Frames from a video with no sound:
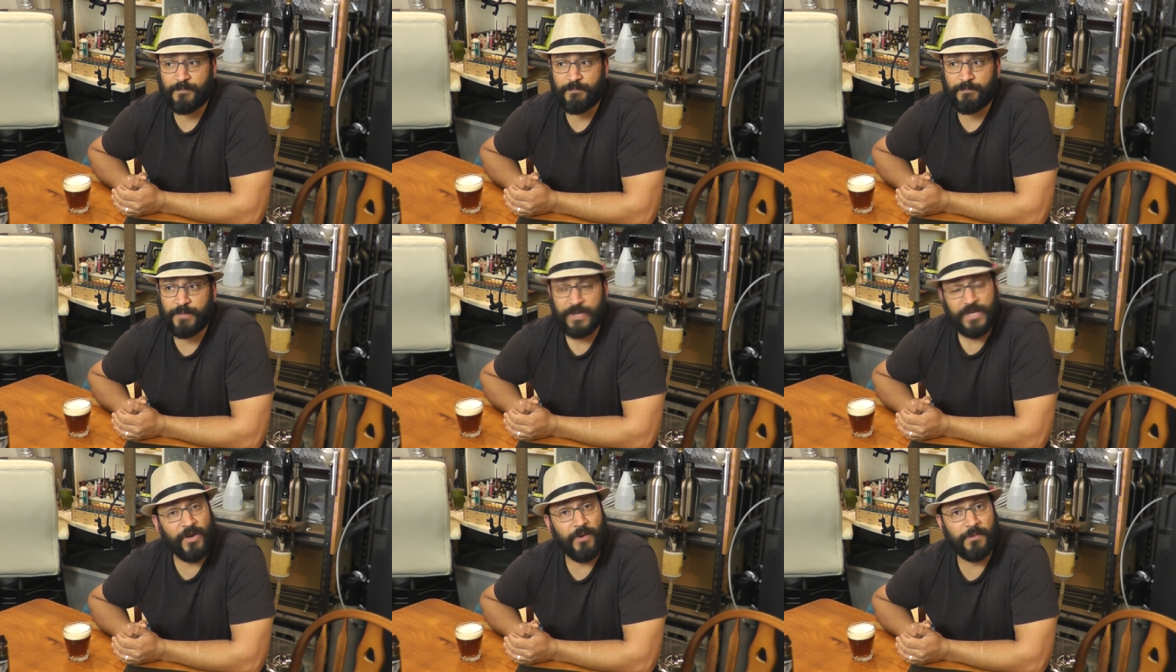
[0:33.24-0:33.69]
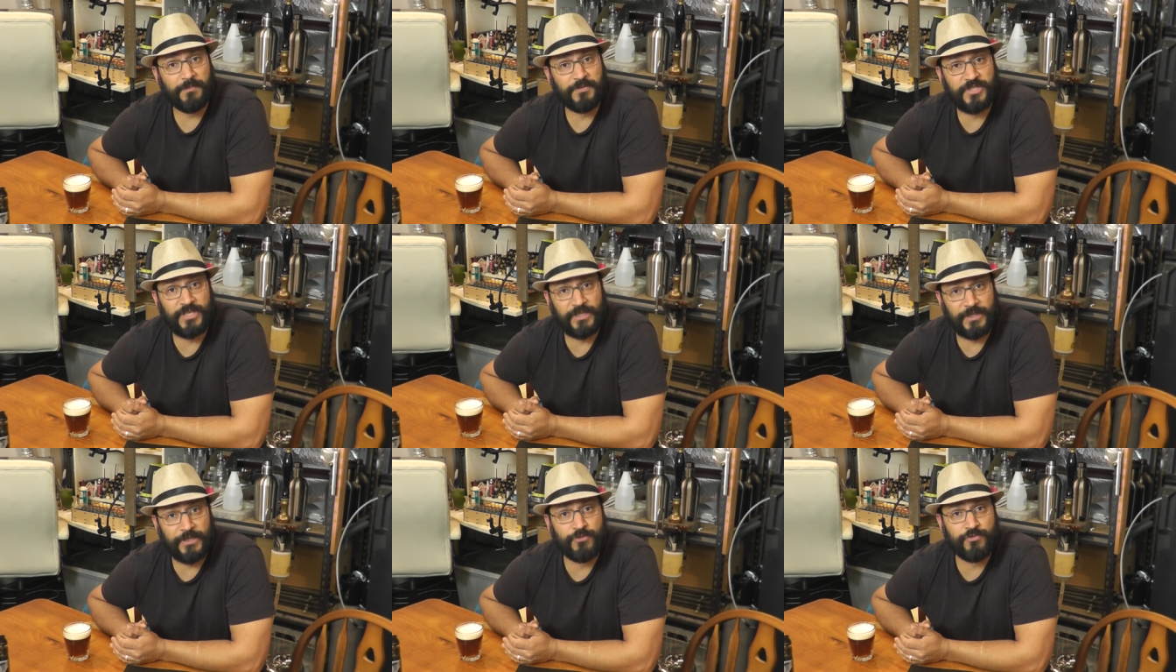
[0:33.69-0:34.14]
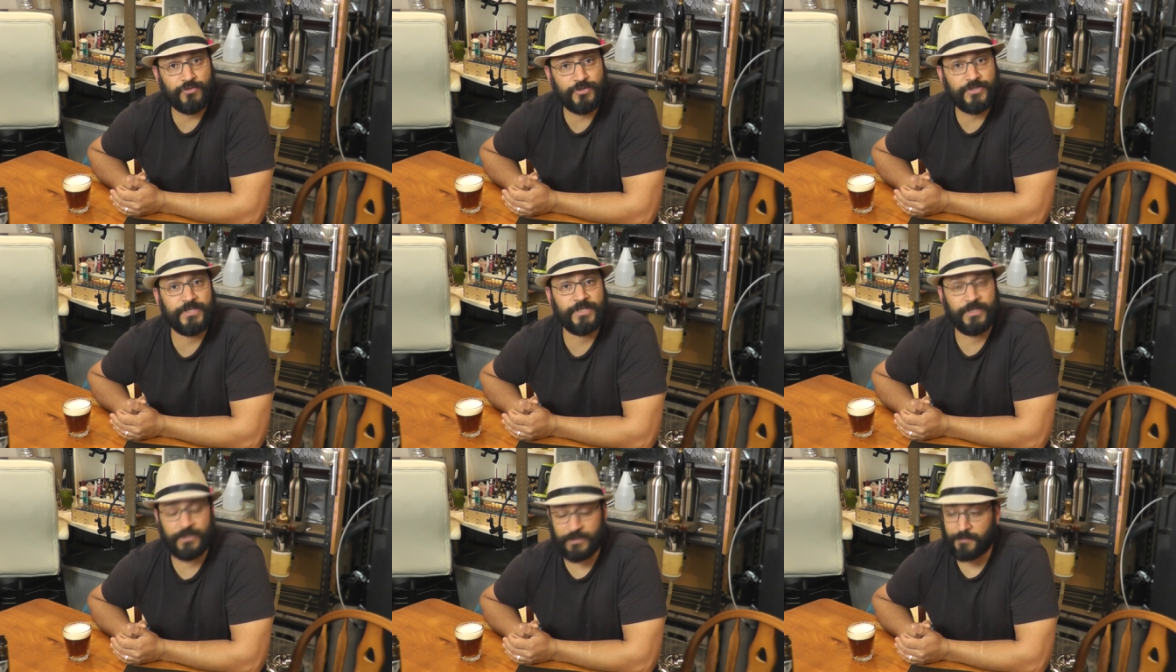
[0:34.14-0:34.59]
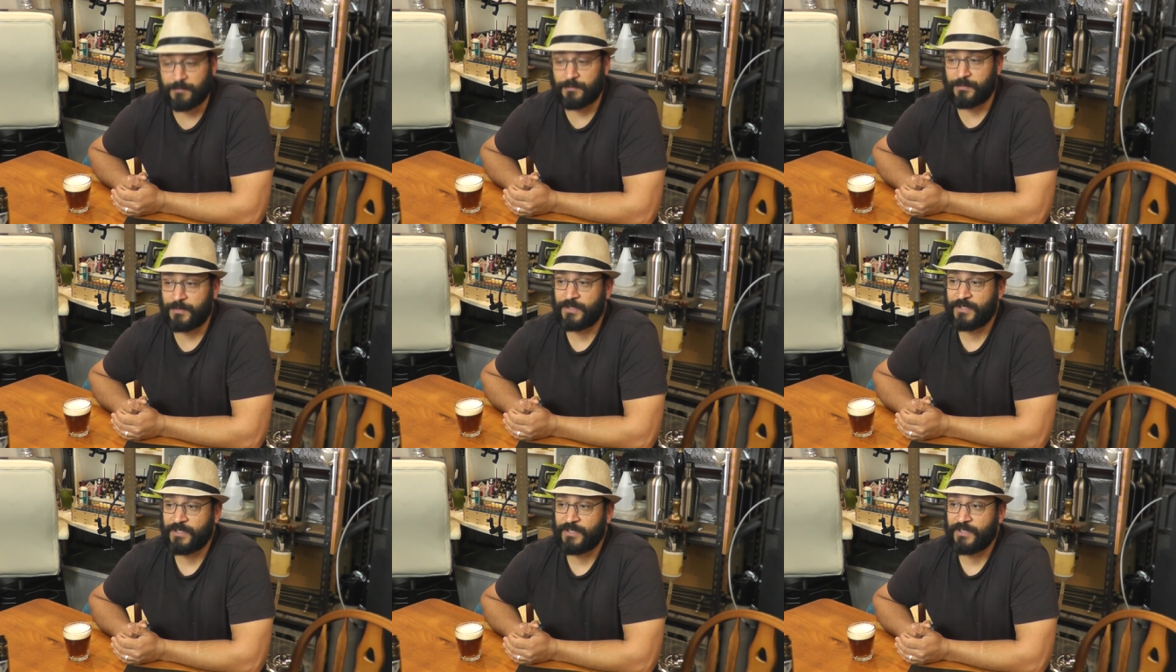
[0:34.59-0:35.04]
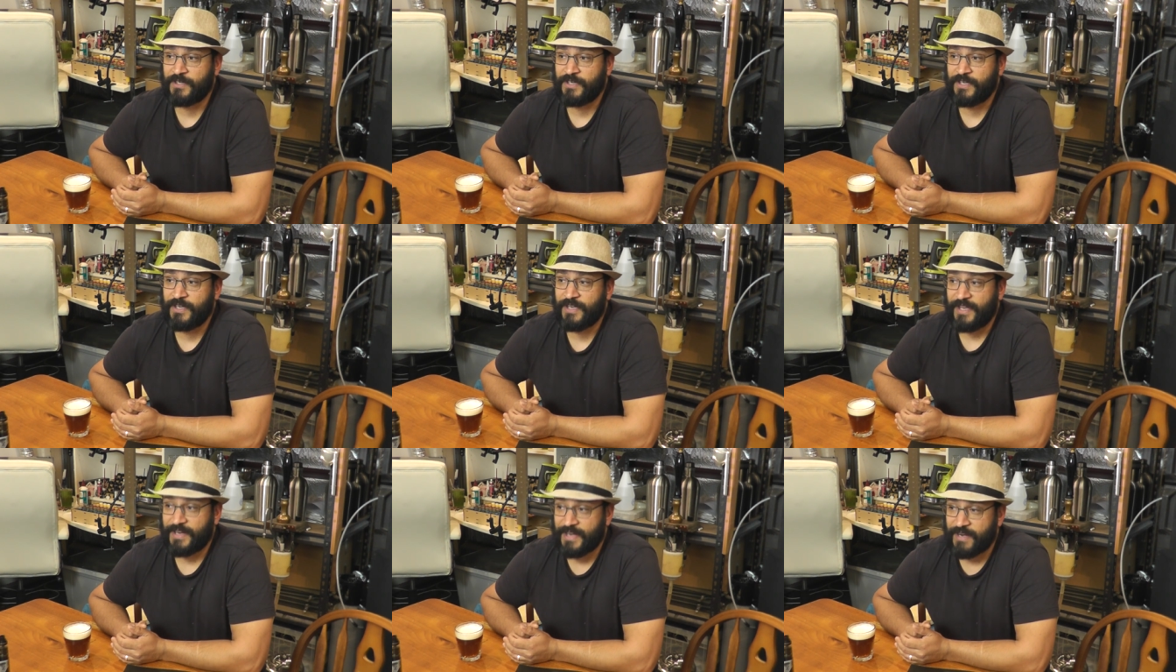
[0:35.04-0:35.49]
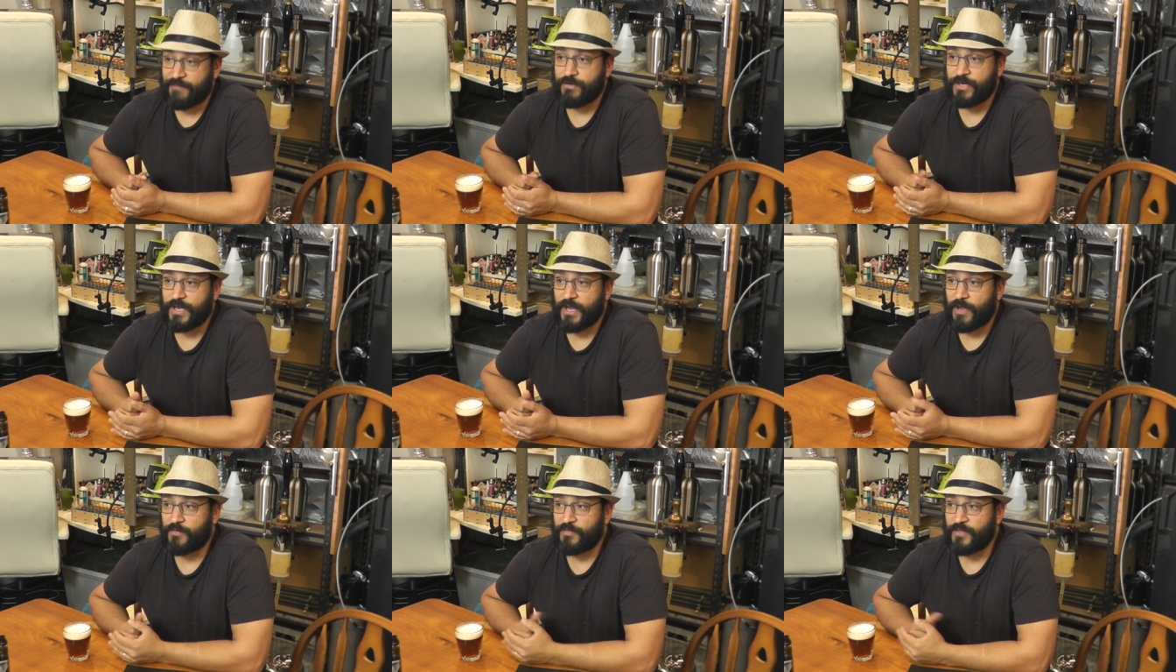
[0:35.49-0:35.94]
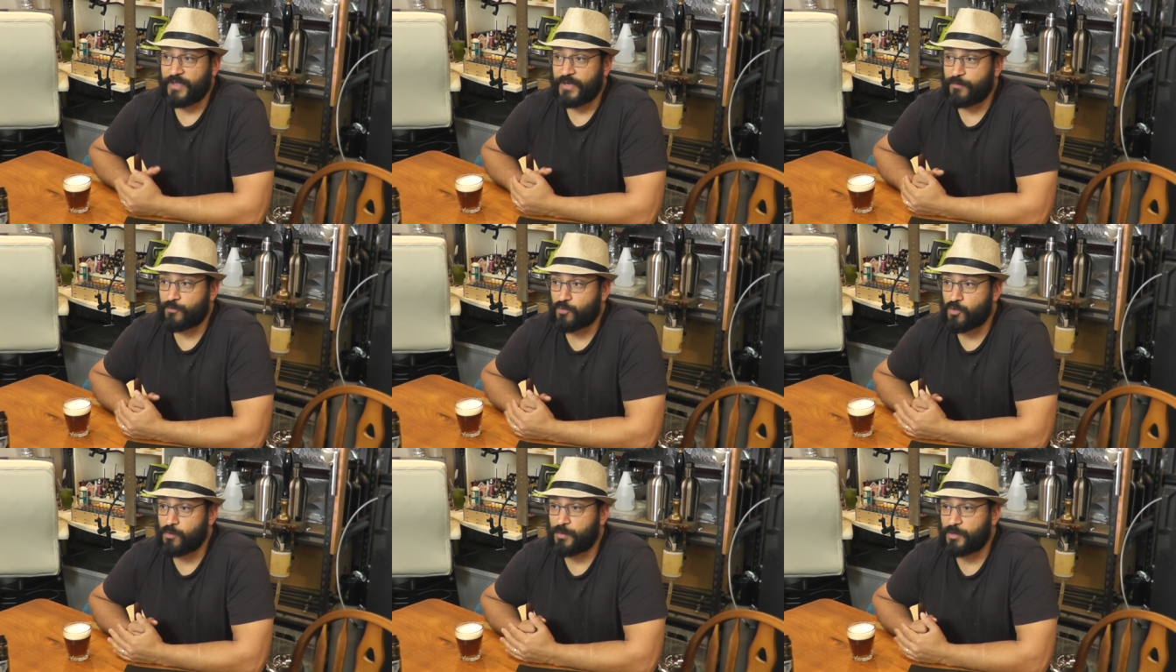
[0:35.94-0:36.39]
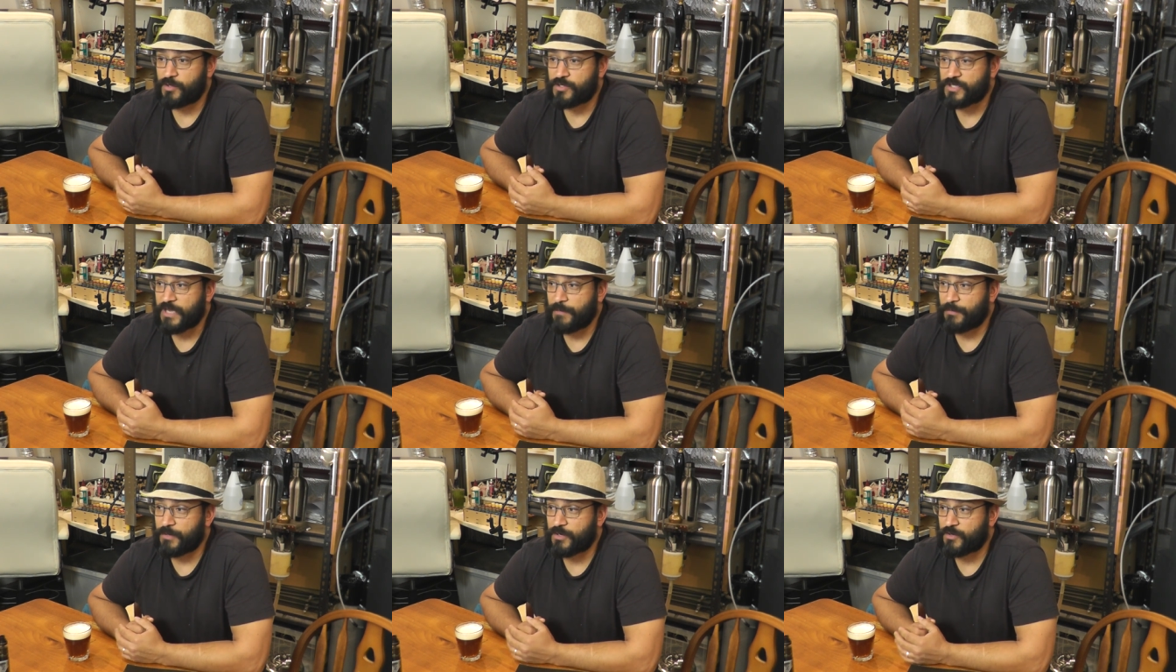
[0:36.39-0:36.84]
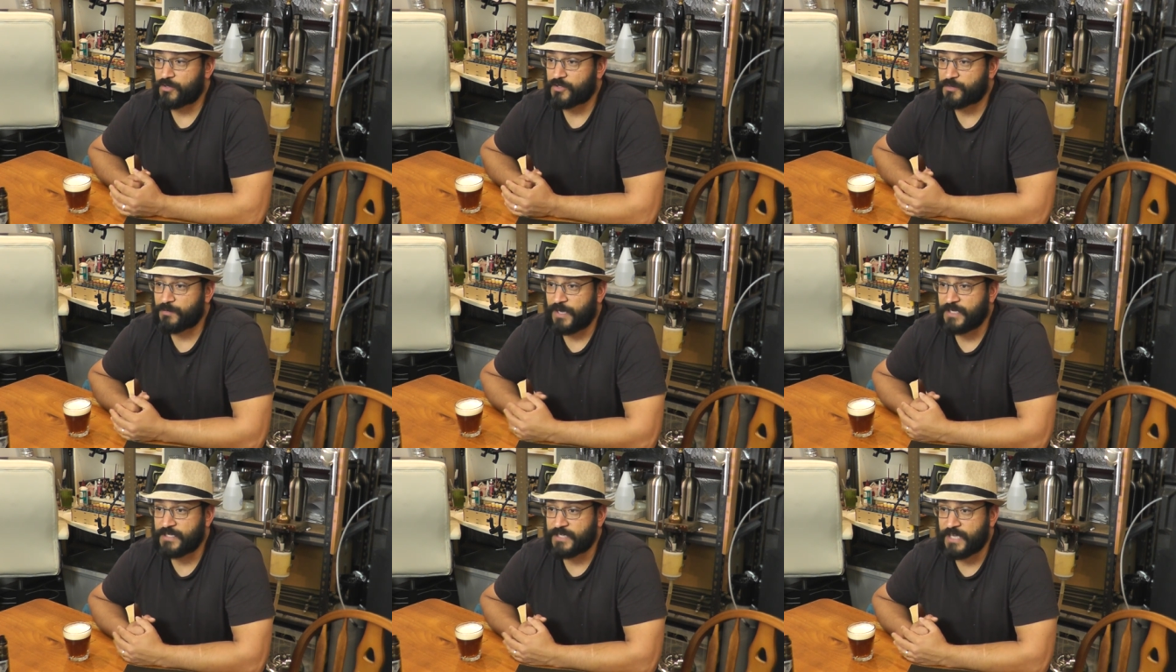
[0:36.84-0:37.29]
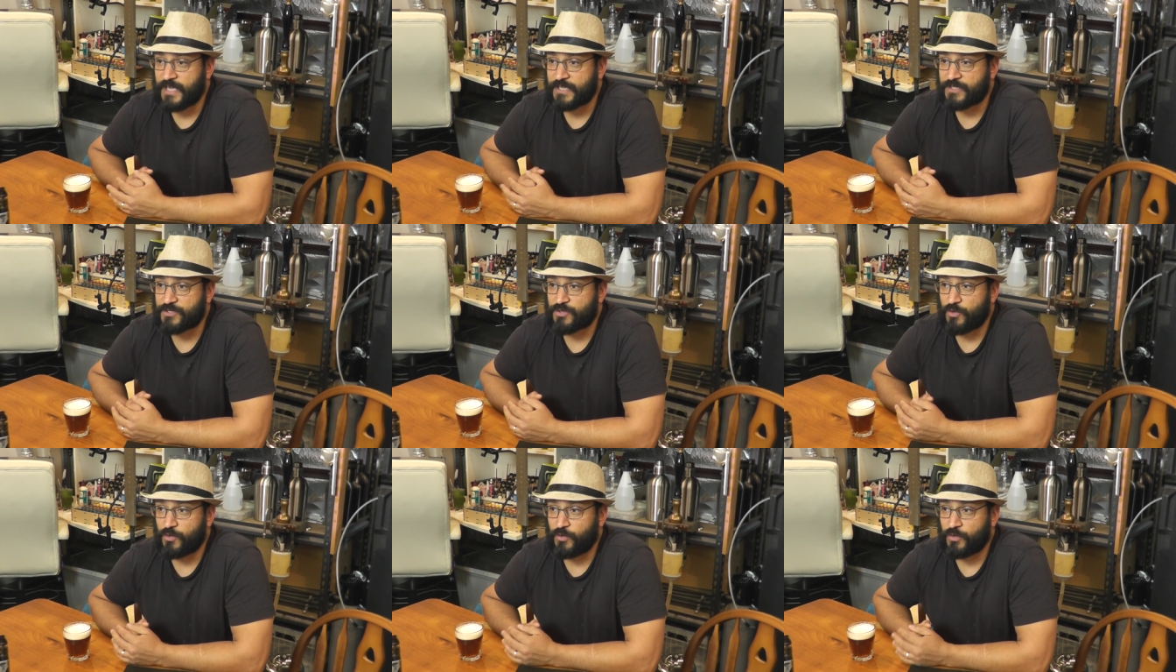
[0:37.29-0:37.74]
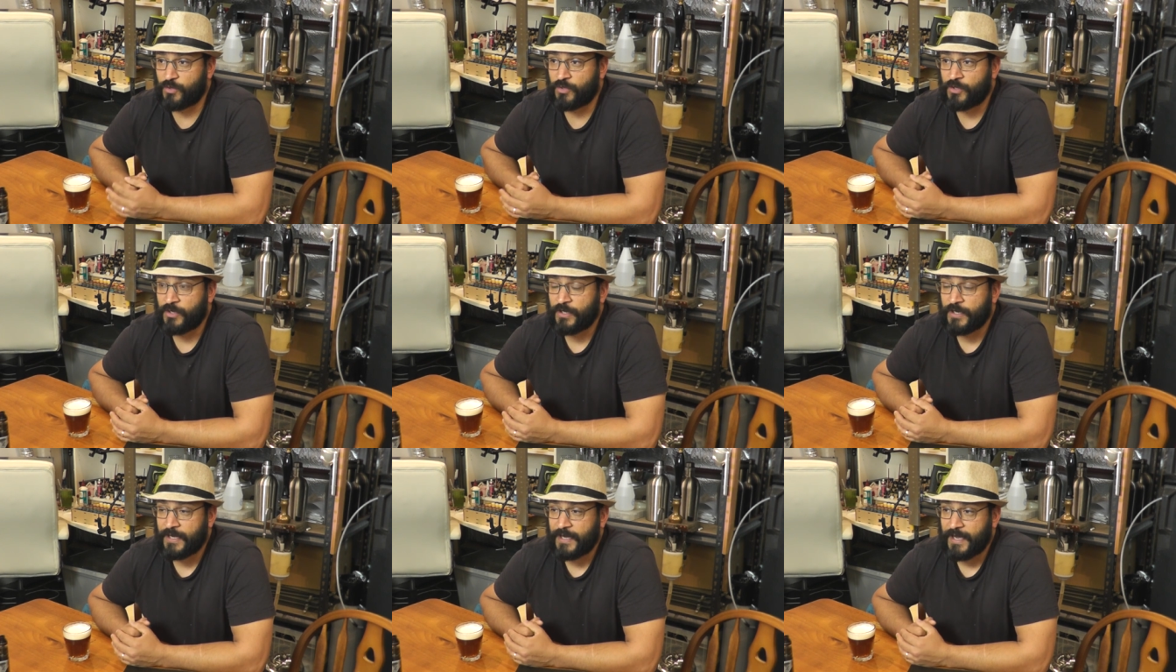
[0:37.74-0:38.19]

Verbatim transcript: but you know, I'm still interested in them. And every now and then, rule books come across my desk, or